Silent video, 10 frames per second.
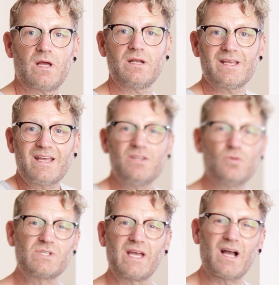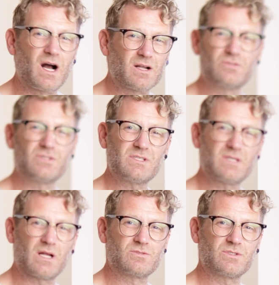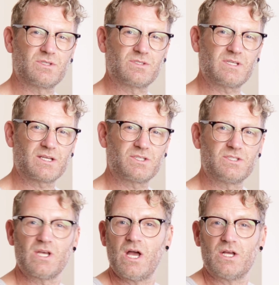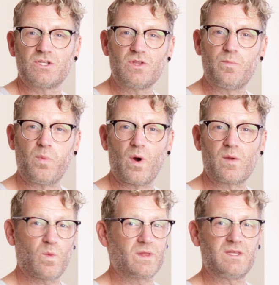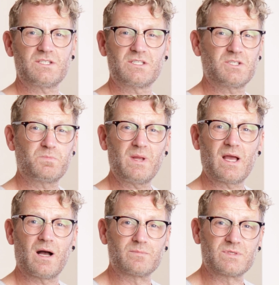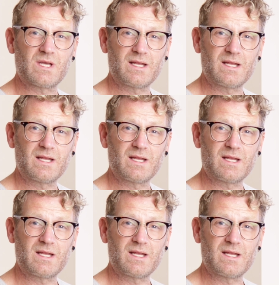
And again, you'll take hundreds and hundreds of sections to the point where this just becomes